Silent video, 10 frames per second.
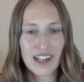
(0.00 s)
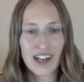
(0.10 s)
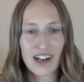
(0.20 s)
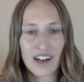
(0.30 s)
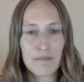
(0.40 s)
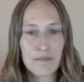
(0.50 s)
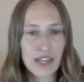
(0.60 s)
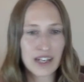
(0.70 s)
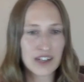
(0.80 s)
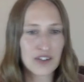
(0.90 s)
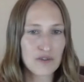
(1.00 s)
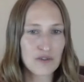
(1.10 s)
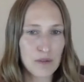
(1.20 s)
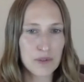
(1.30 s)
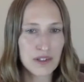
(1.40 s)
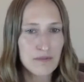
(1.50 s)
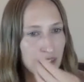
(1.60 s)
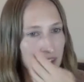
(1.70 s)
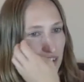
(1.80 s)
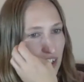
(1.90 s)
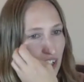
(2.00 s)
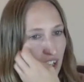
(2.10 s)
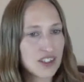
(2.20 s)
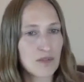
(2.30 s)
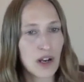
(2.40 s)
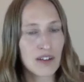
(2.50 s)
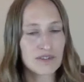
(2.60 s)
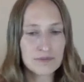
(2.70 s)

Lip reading: And I know Barbara messaged she had to jump off.